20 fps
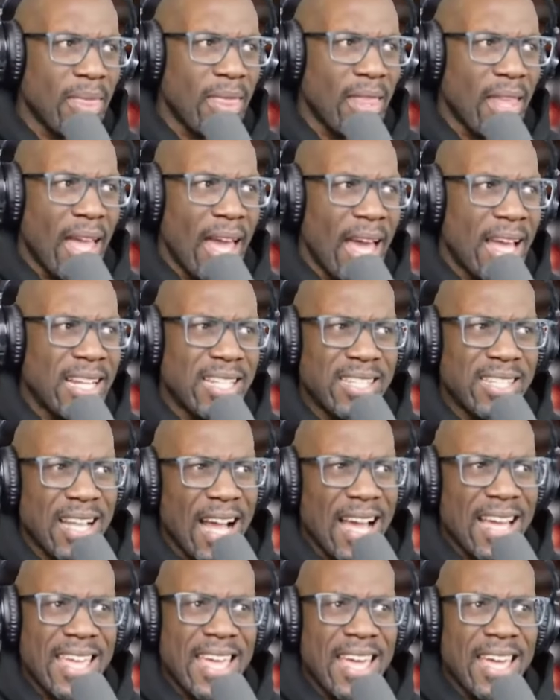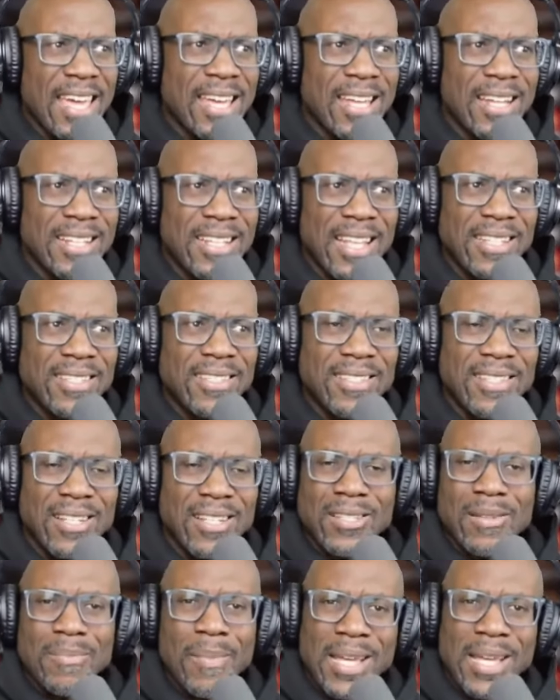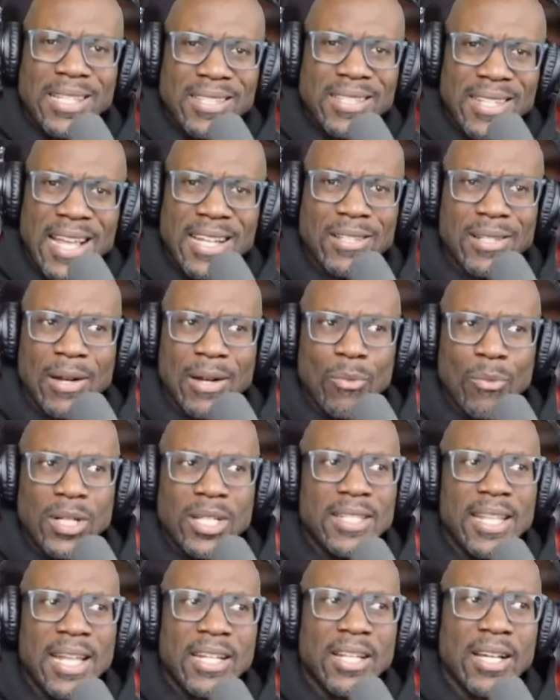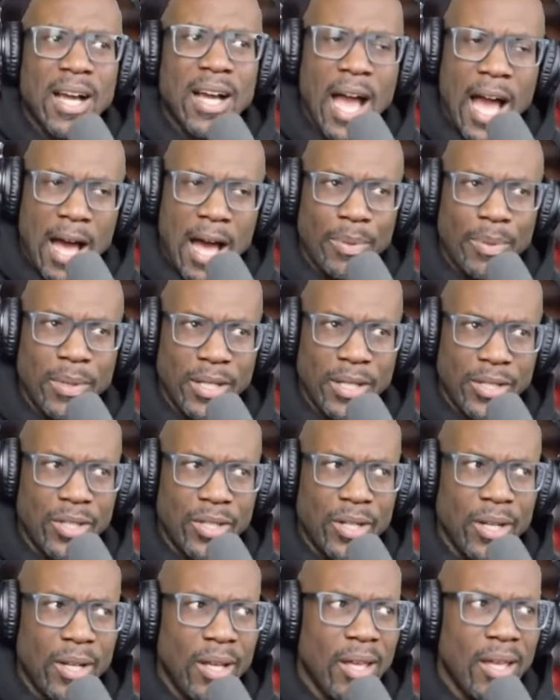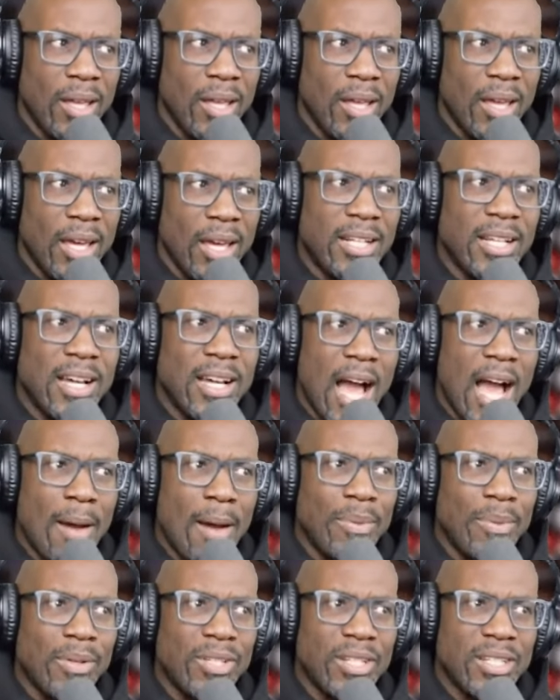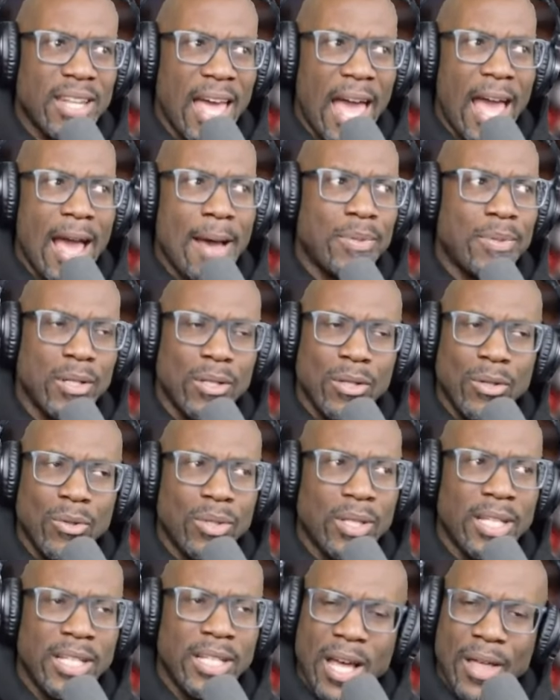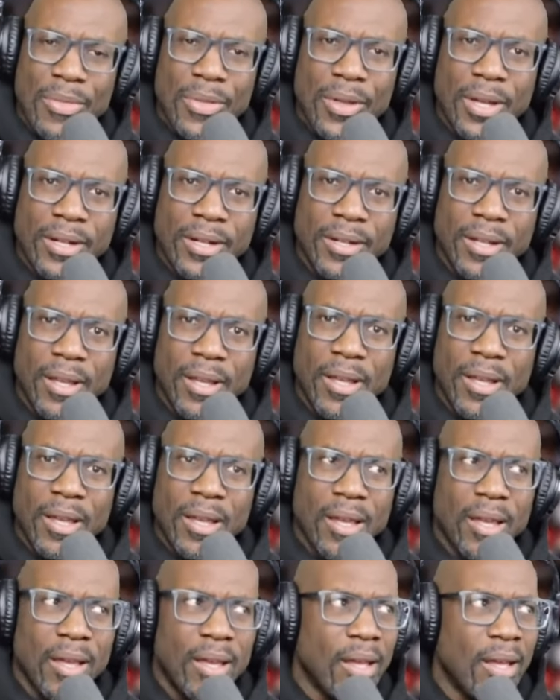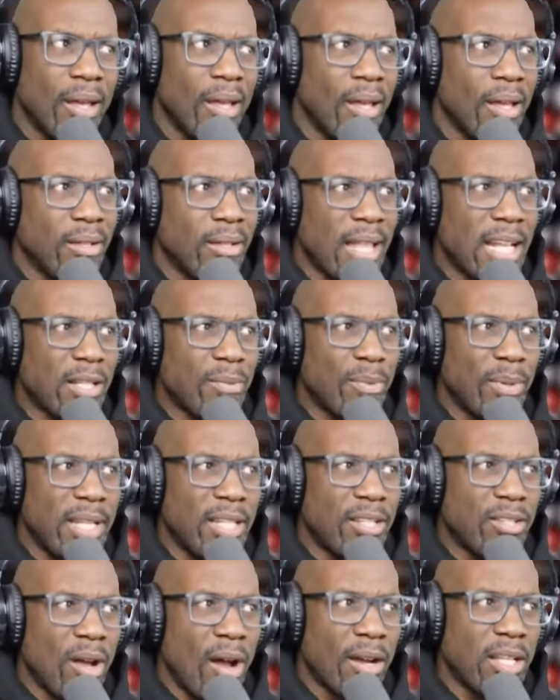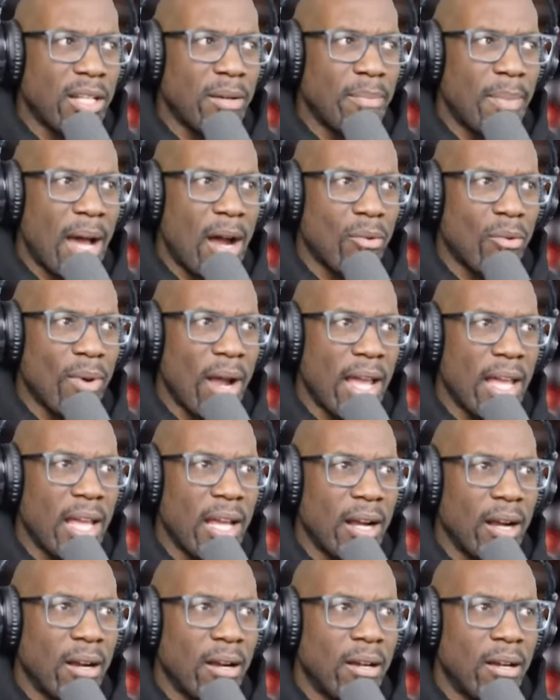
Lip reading: And he's like, I can't, that doesn't make sense. That, what does that accomplish? It accomplishes absolutely nothing. That's what he's talking about right here.